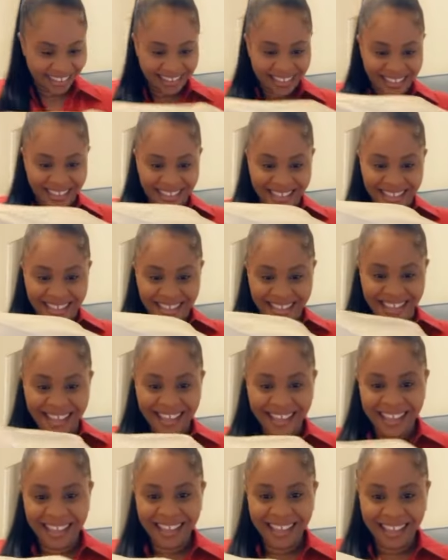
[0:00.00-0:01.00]

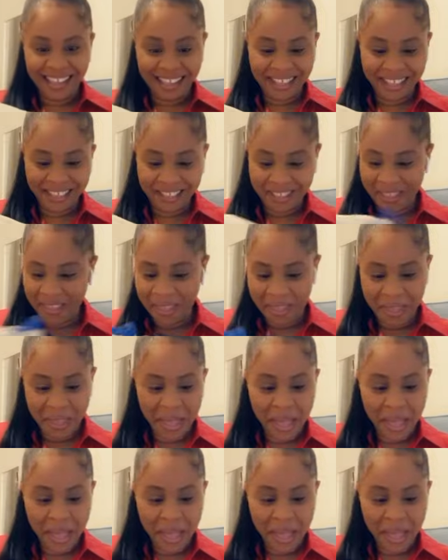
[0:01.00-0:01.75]
Nothing is said.